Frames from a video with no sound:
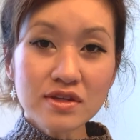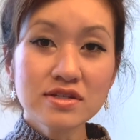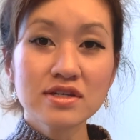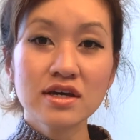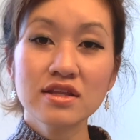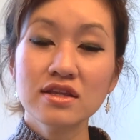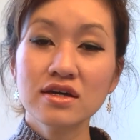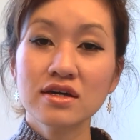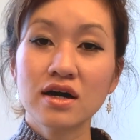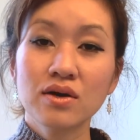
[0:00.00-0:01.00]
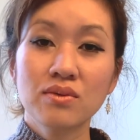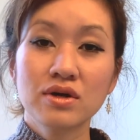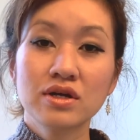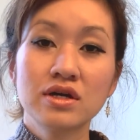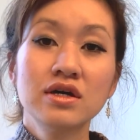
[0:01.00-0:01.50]
Second thing I
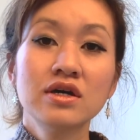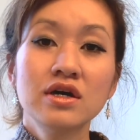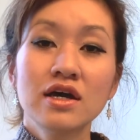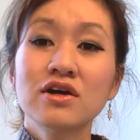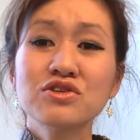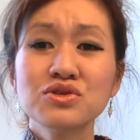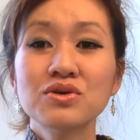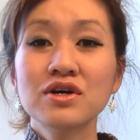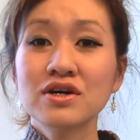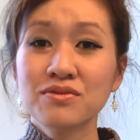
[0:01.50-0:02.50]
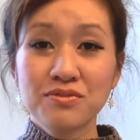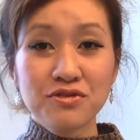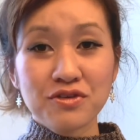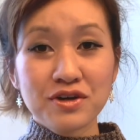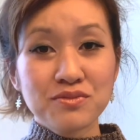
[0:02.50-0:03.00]
want to, and also
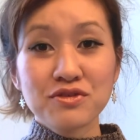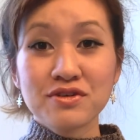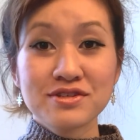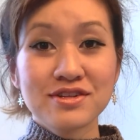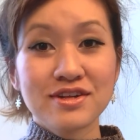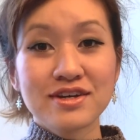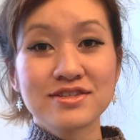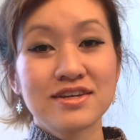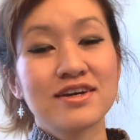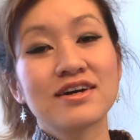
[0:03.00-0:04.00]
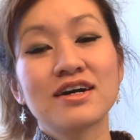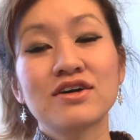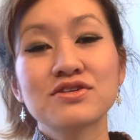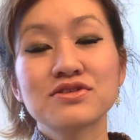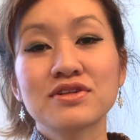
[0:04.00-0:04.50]
before I move on to the next thing, I
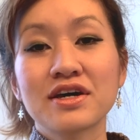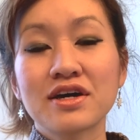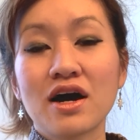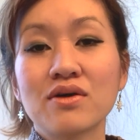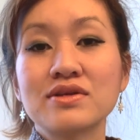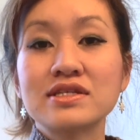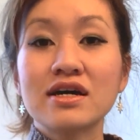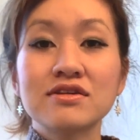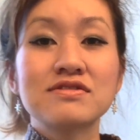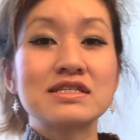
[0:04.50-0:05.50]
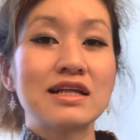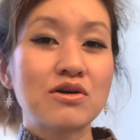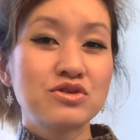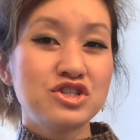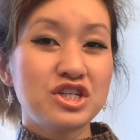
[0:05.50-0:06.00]
also like how it's kind of
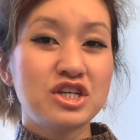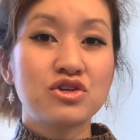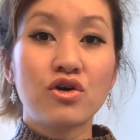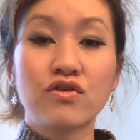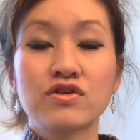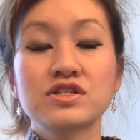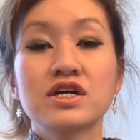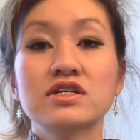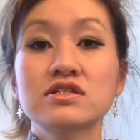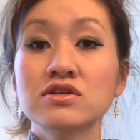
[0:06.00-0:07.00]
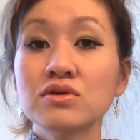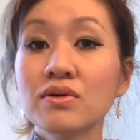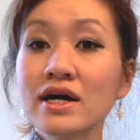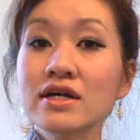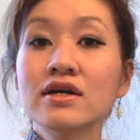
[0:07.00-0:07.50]
slouchy and oversized
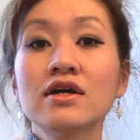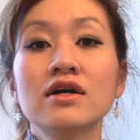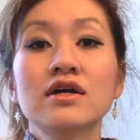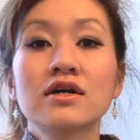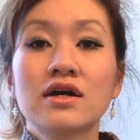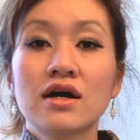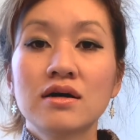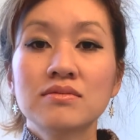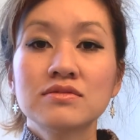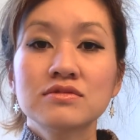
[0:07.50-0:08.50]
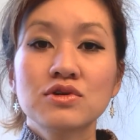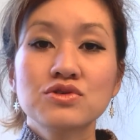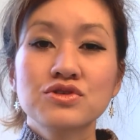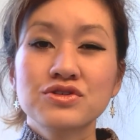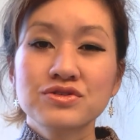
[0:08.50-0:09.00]
silhouette.
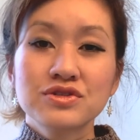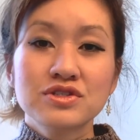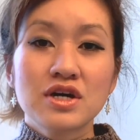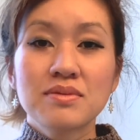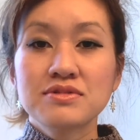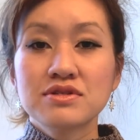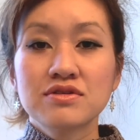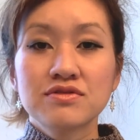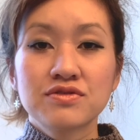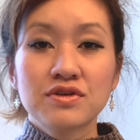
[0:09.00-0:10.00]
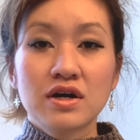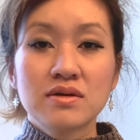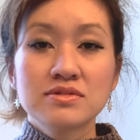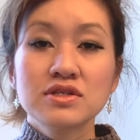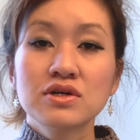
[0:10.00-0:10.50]
Those are the types of
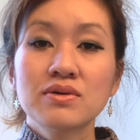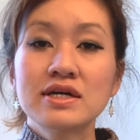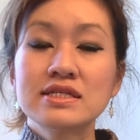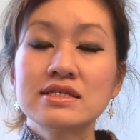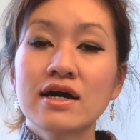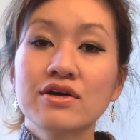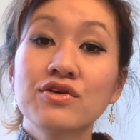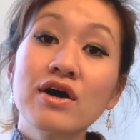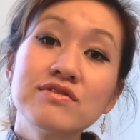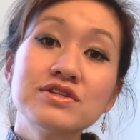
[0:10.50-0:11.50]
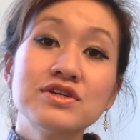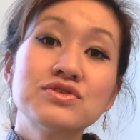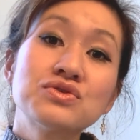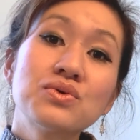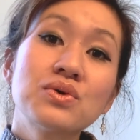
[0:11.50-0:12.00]
silhouettes that I
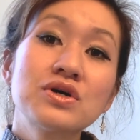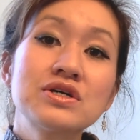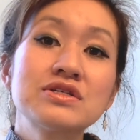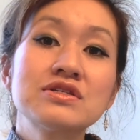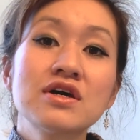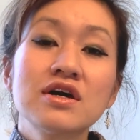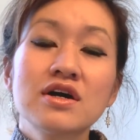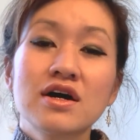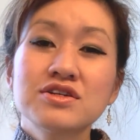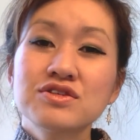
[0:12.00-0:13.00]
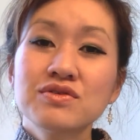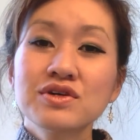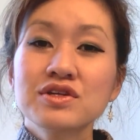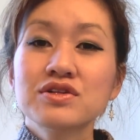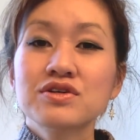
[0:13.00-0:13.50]
gravitate towards. I just feel
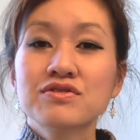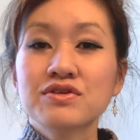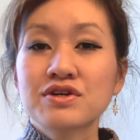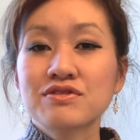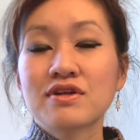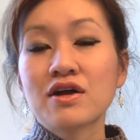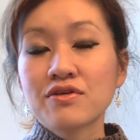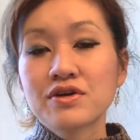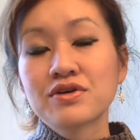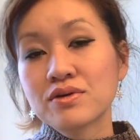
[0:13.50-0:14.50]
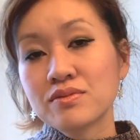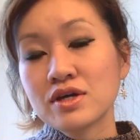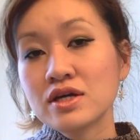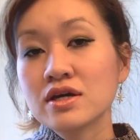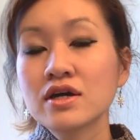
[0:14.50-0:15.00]
like they look very flattering on
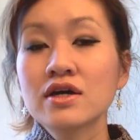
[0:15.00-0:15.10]
me.